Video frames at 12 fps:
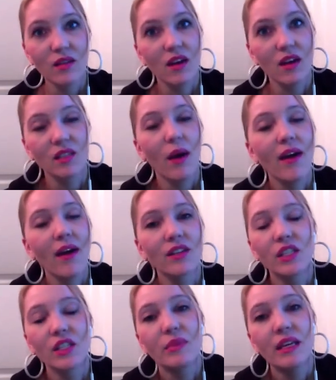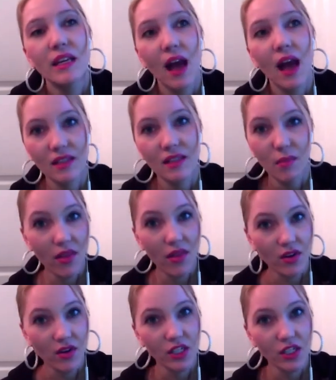aspired to be as a
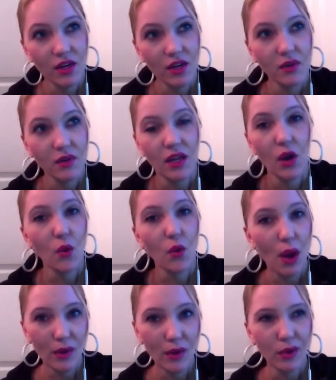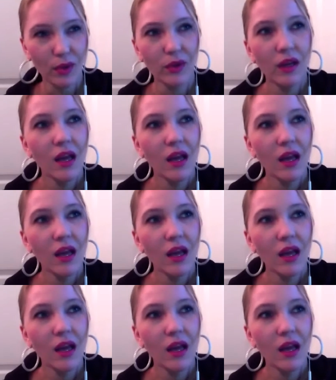mother. She was incredible.